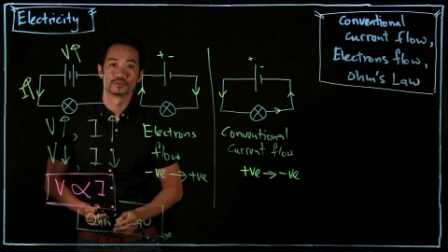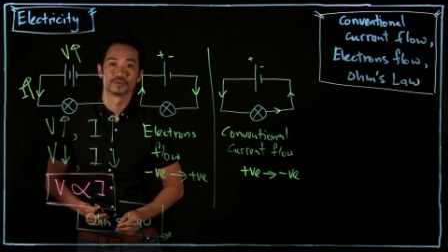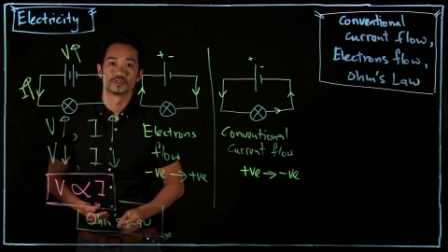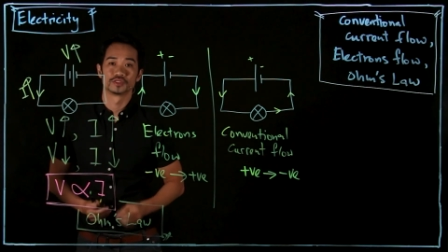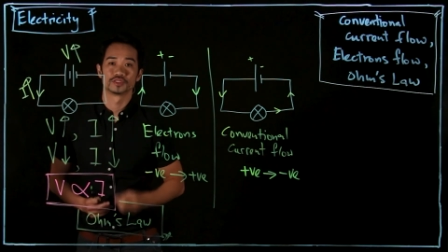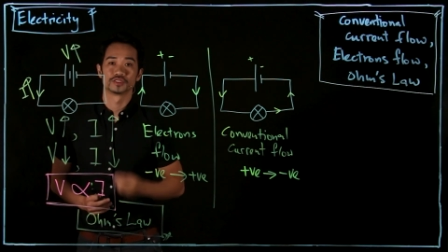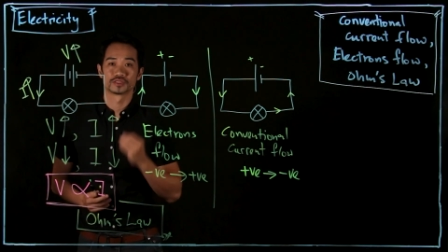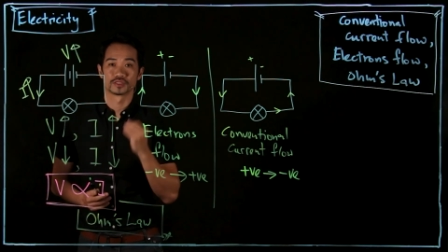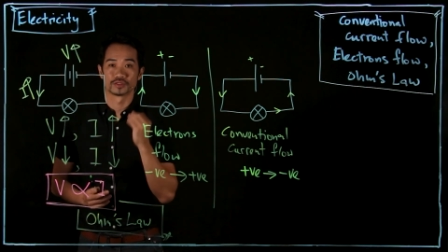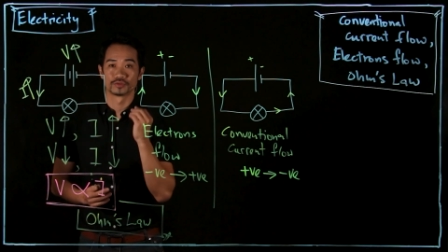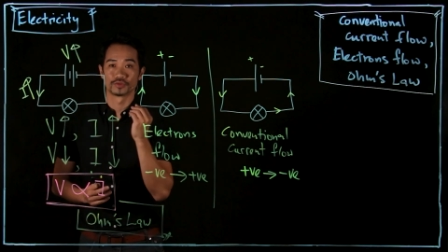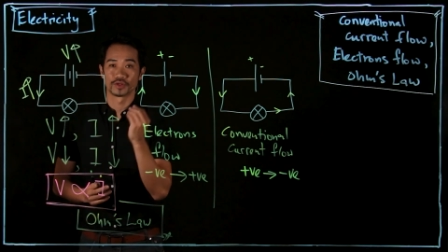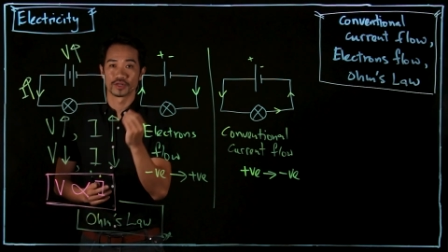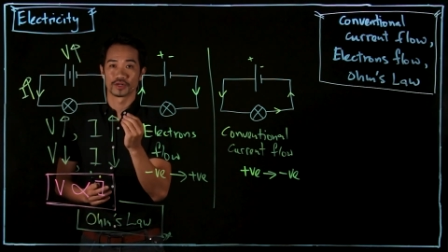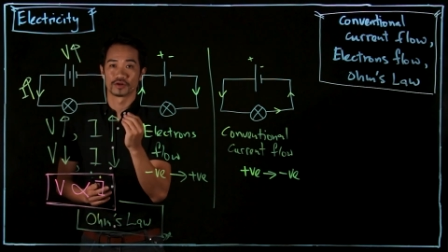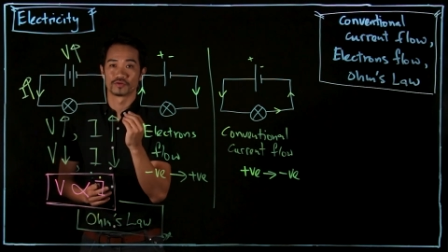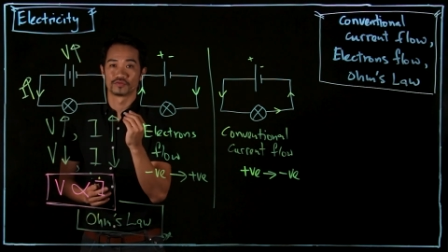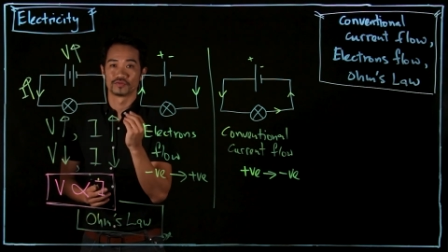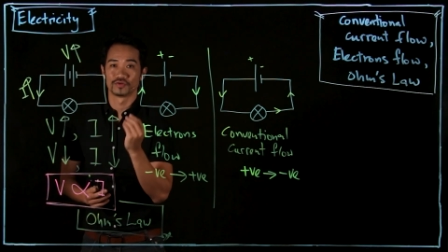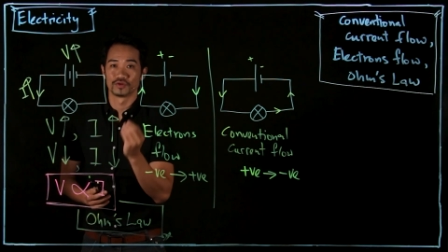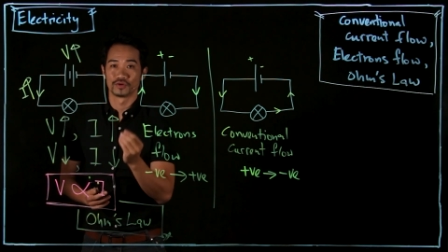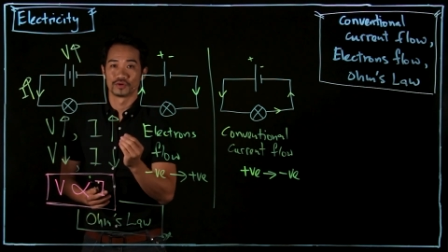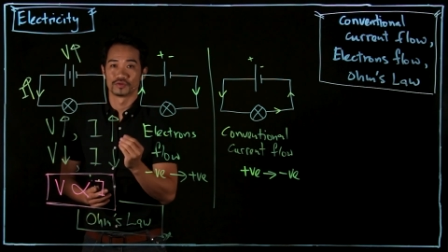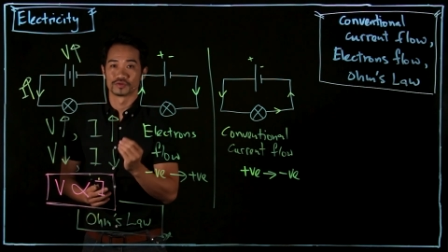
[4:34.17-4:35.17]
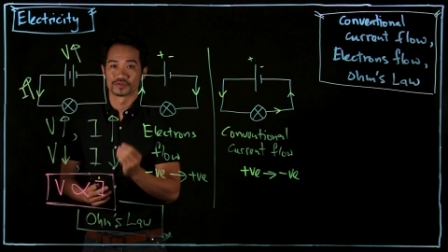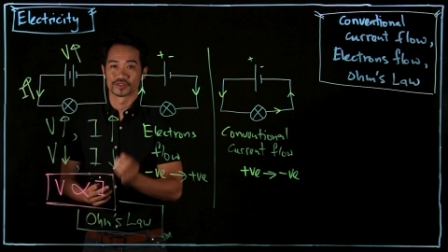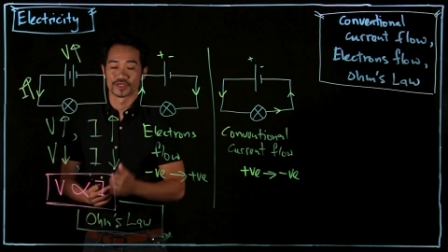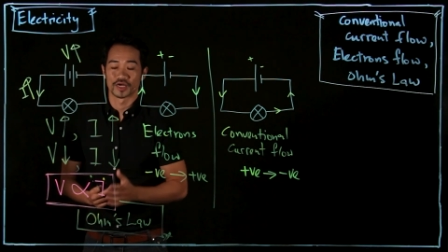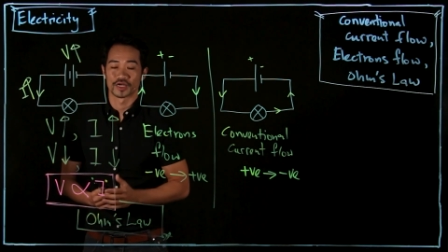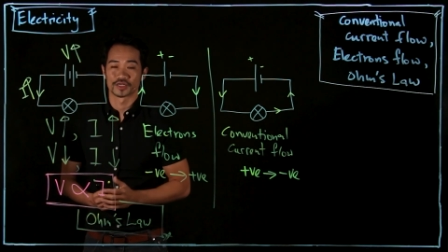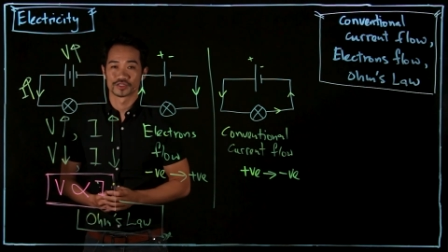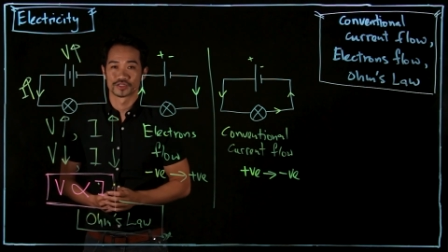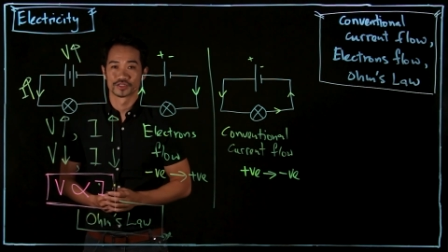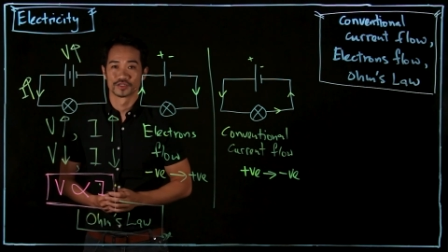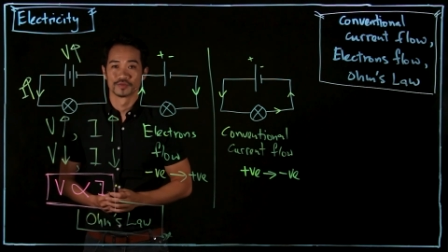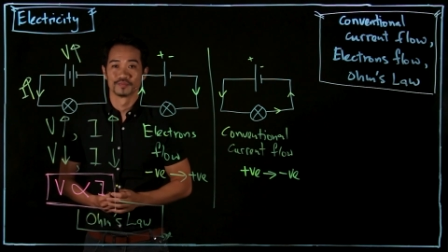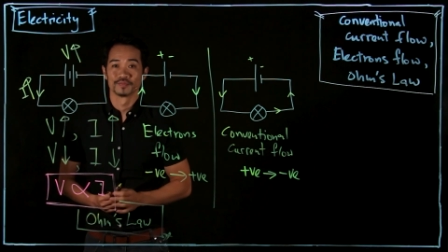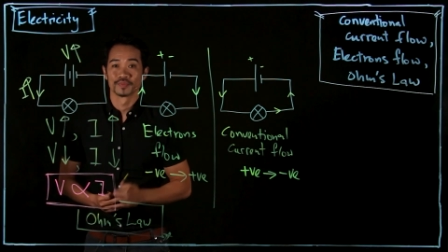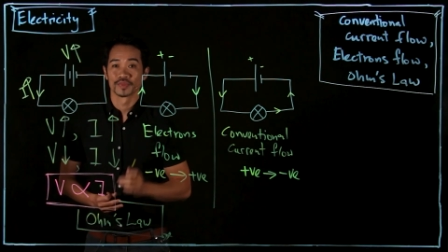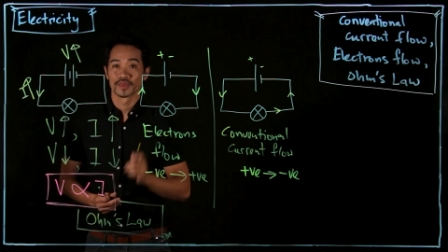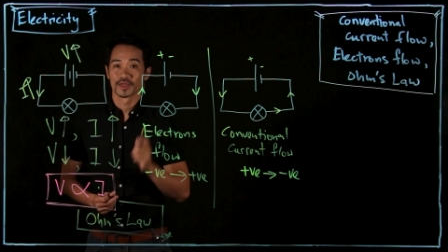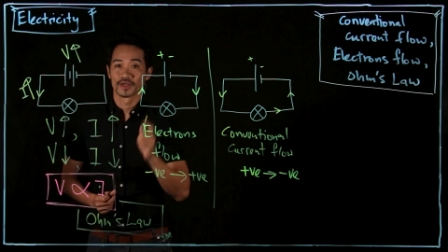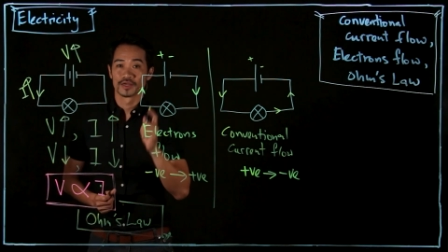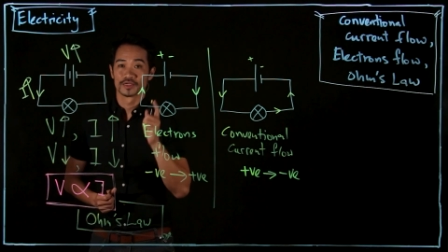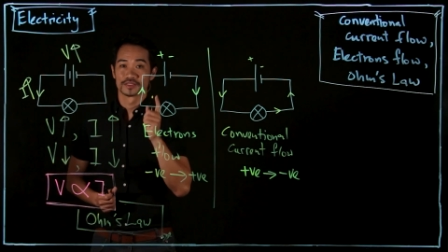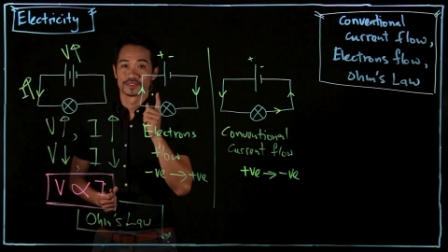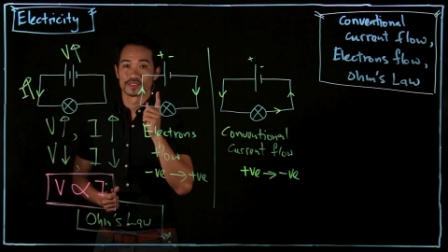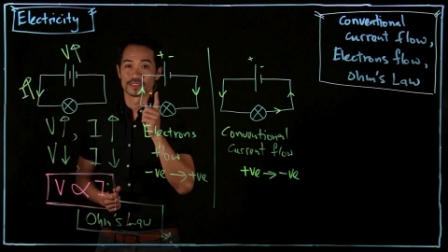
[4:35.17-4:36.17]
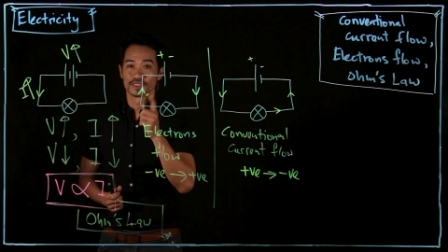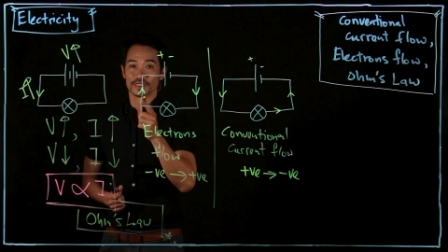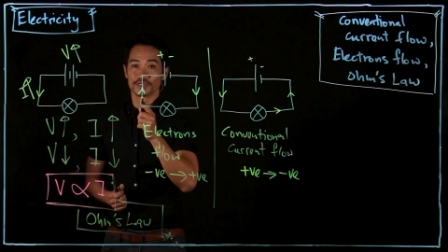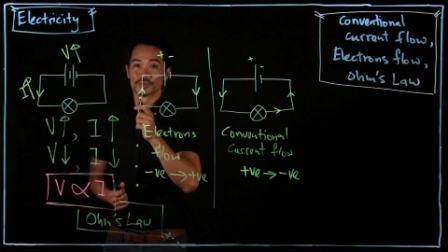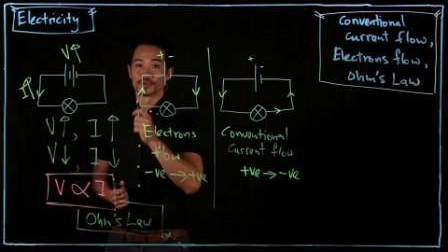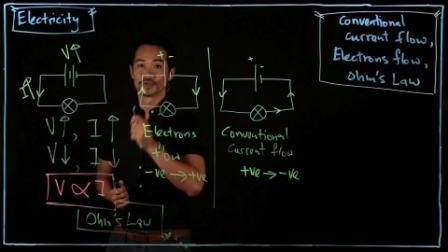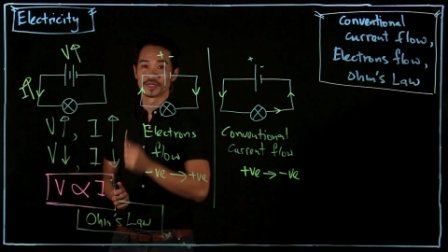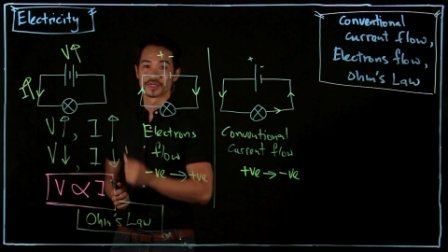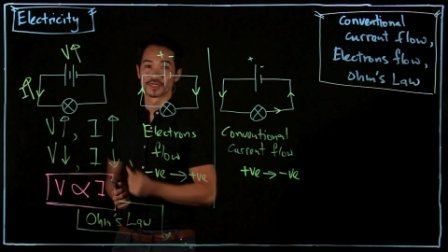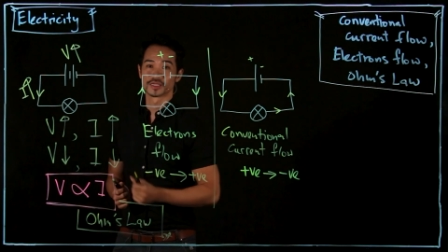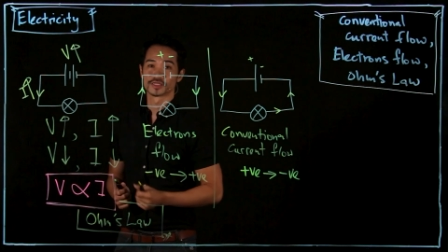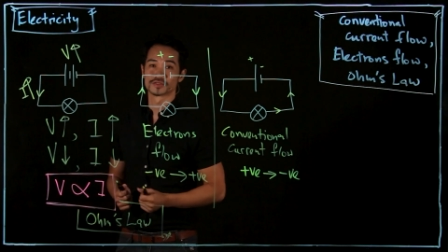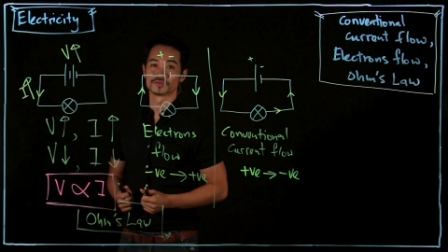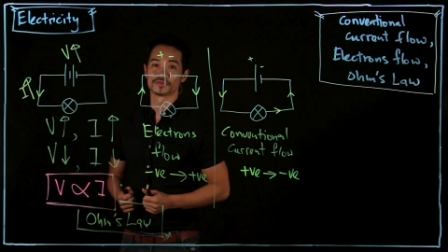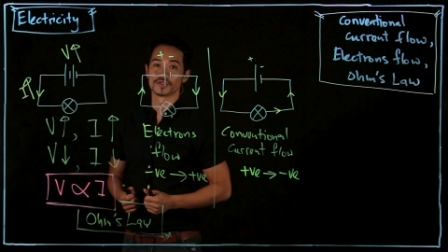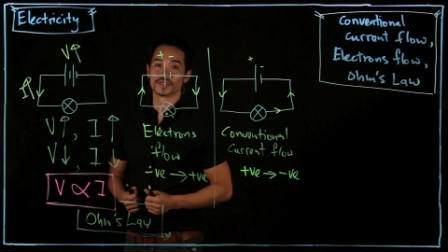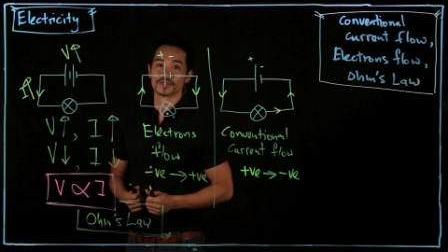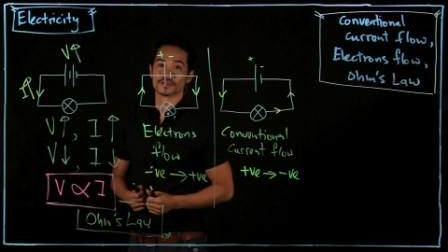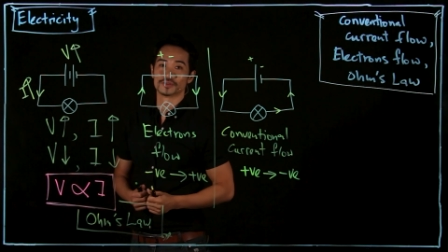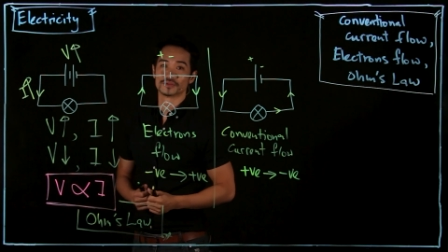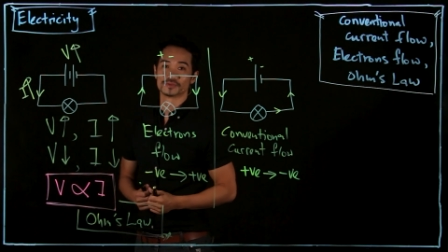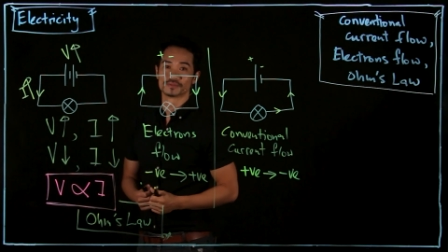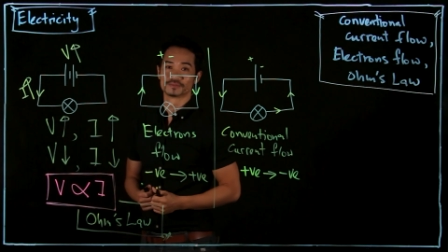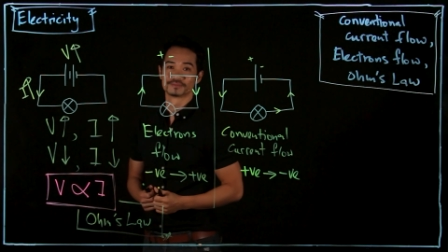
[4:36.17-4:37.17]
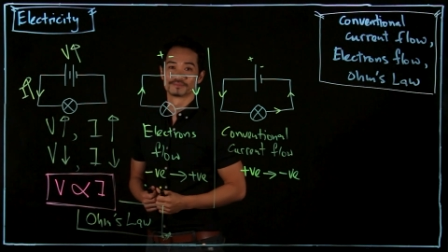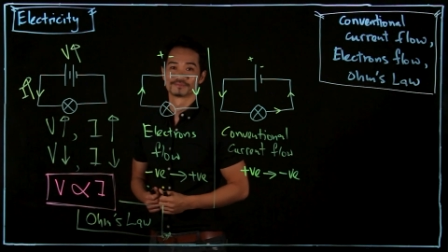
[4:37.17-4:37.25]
which is the rate of flow of charge. See you in the next video.